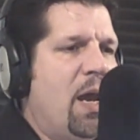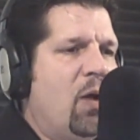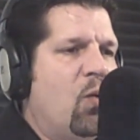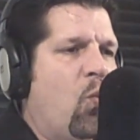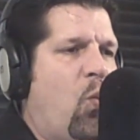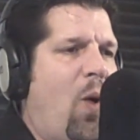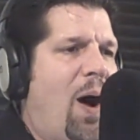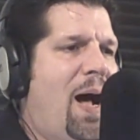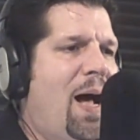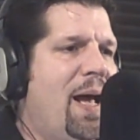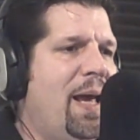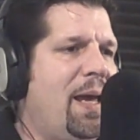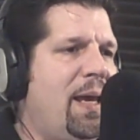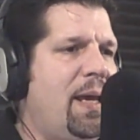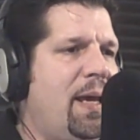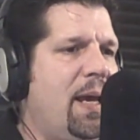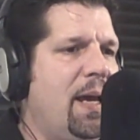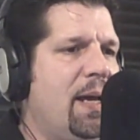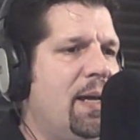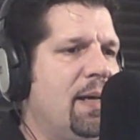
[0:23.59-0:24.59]
and
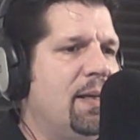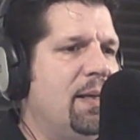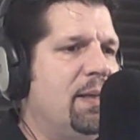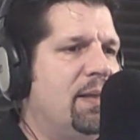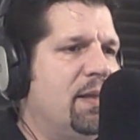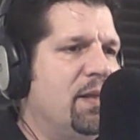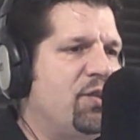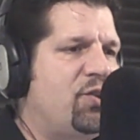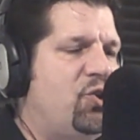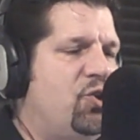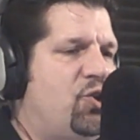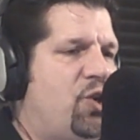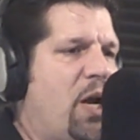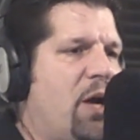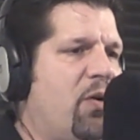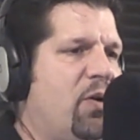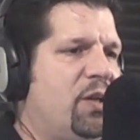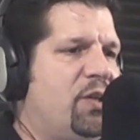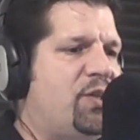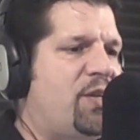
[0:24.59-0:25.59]
why this
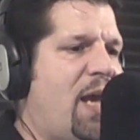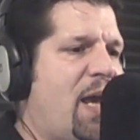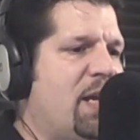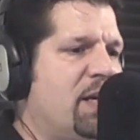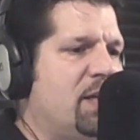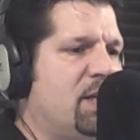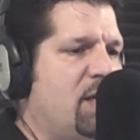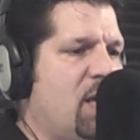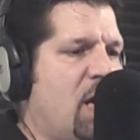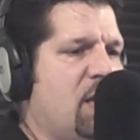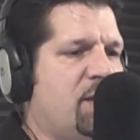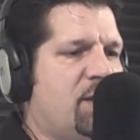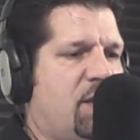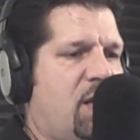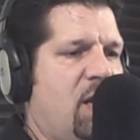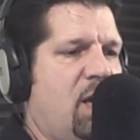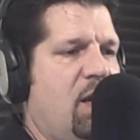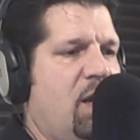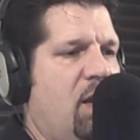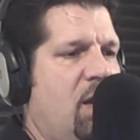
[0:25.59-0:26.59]
Jerry
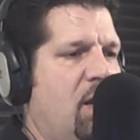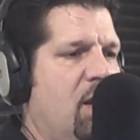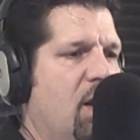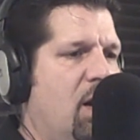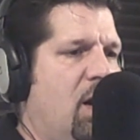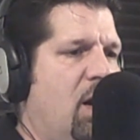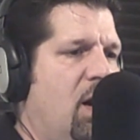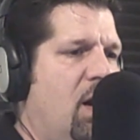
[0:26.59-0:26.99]
Sandusky